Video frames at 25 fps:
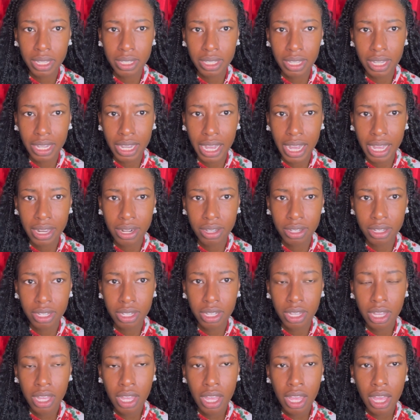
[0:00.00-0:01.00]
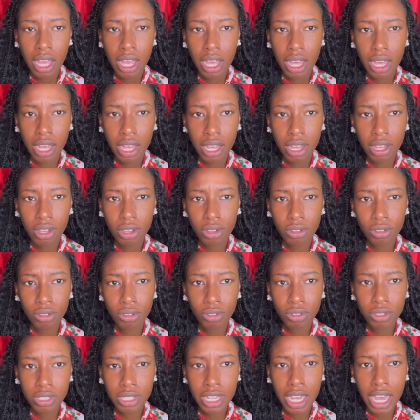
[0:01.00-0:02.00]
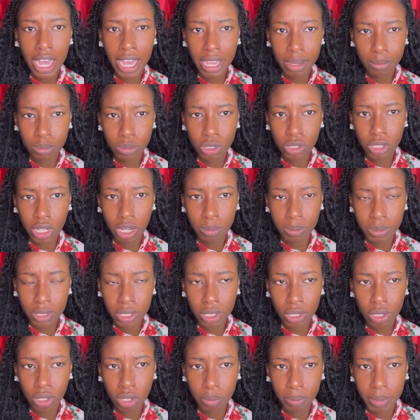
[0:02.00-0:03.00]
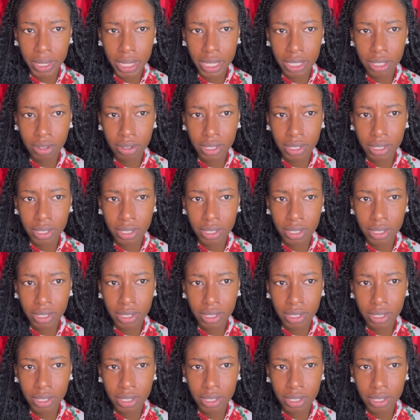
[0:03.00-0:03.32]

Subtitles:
and they kind of time jumped a little bit.